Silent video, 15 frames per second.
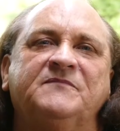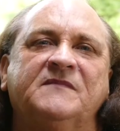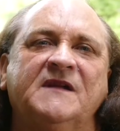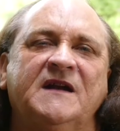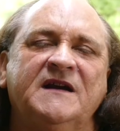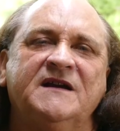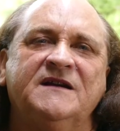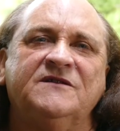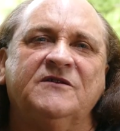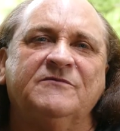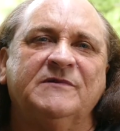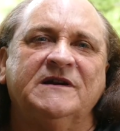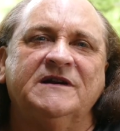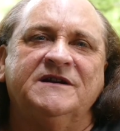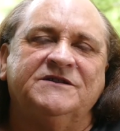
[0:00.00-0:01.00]
And I
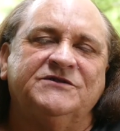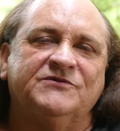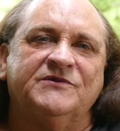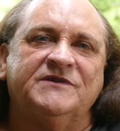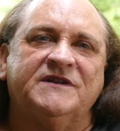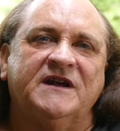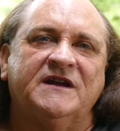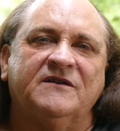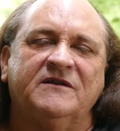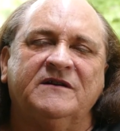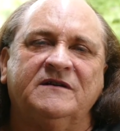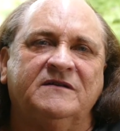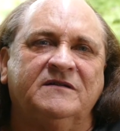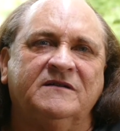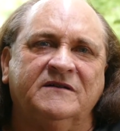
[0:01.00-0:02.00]
really enjoyed that.
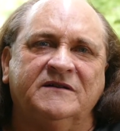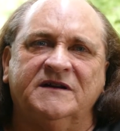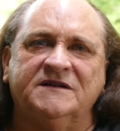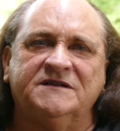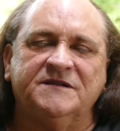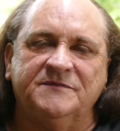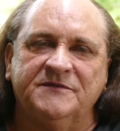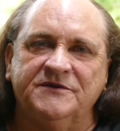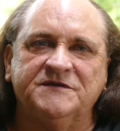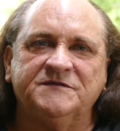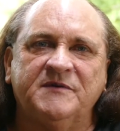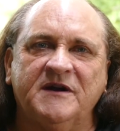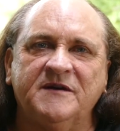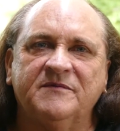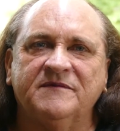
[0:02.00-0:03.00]
I, I did some
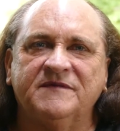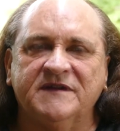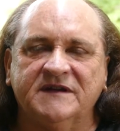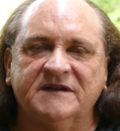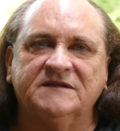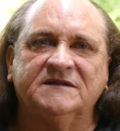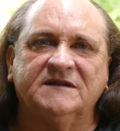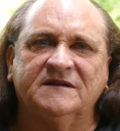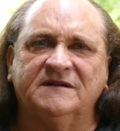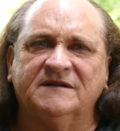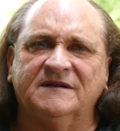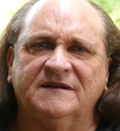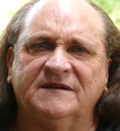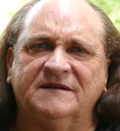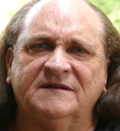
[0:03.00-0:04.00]
newspaper things
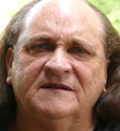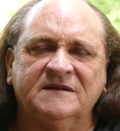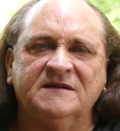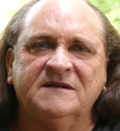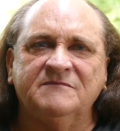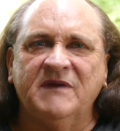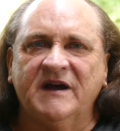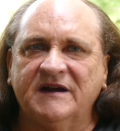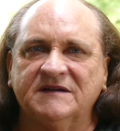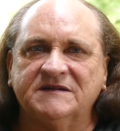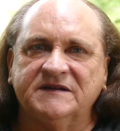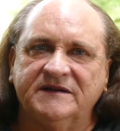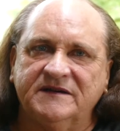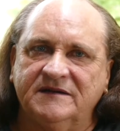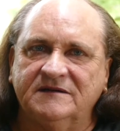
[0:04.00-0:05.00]
and uh,
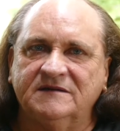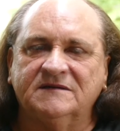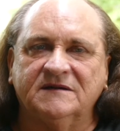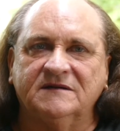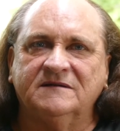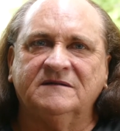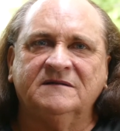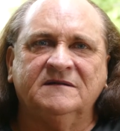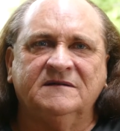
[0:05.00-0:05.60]
magazines, and,